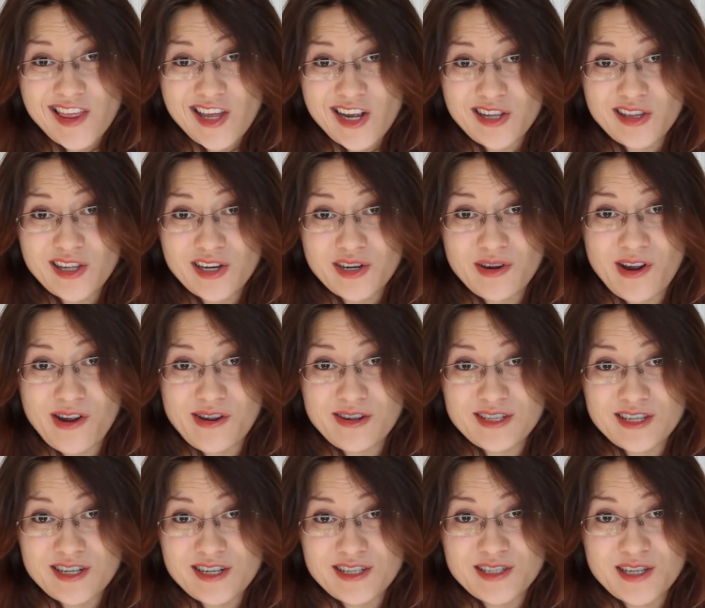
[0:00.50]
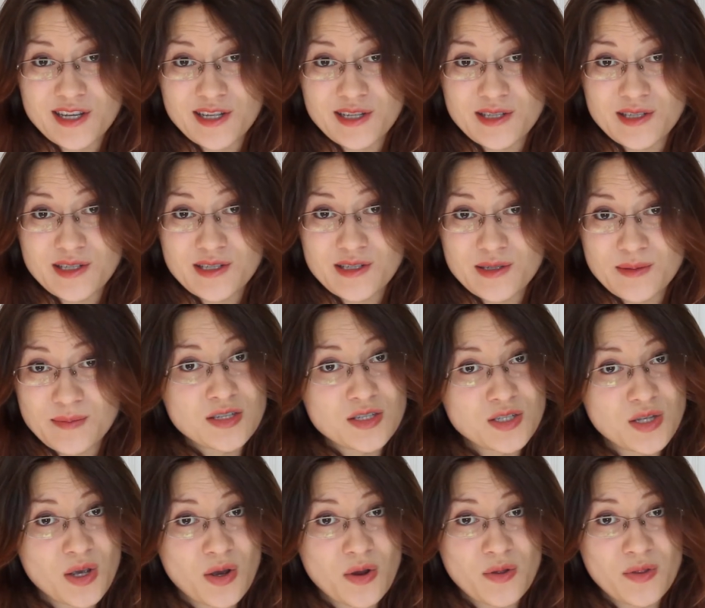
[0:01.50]
there, literary citizens!
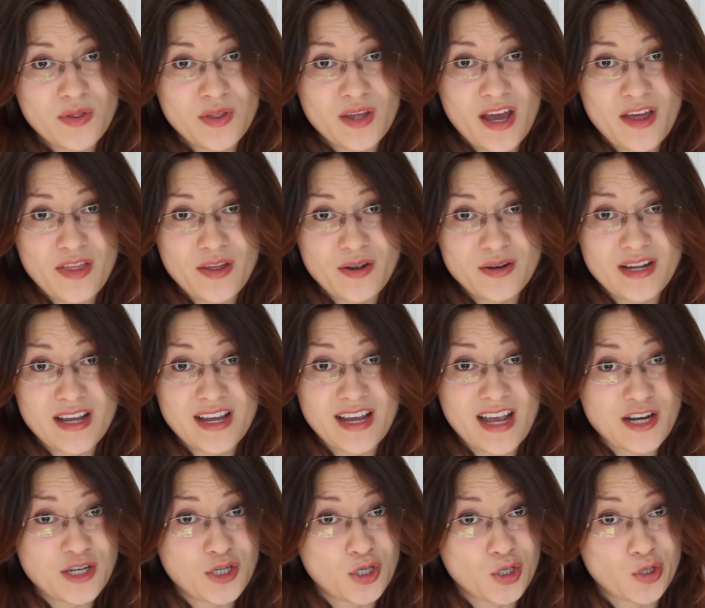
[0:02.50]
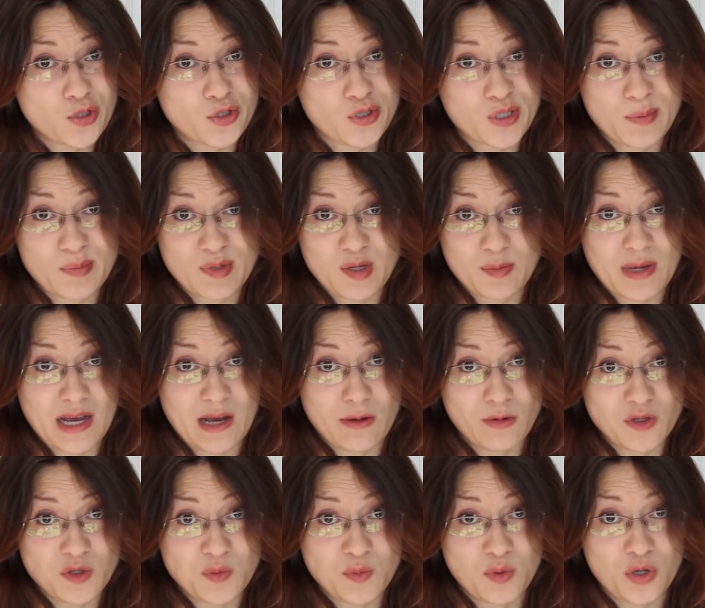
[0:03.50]
So, the other day I took a trip to
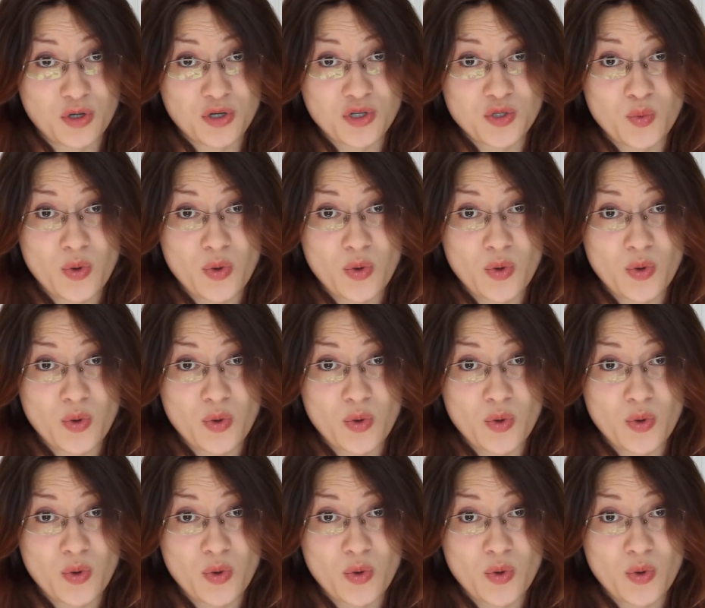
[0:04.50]
Powell's Books,